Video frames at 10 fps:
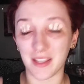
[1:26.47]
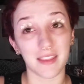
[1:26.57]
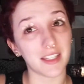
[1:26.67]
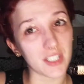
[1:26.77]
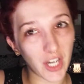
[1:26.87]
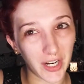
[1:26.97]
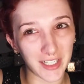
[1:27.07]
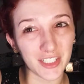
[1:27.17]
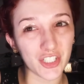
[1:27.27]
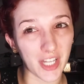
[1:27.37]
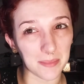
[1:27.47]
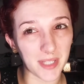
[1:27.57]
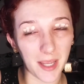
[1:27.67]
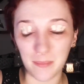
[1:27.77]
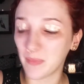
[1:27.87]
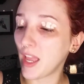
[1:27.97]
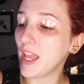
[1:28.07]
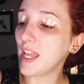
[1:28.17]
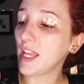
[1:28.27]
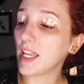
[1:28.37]
The Tarte Shape Tape
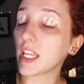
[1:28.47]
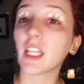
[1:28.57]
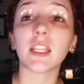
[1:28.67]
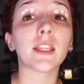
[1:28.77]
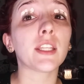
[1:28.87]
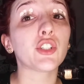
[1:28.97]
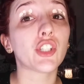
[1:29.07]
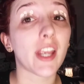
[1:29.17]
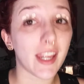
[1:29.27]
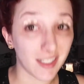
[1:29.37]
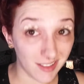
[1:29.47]
in the shade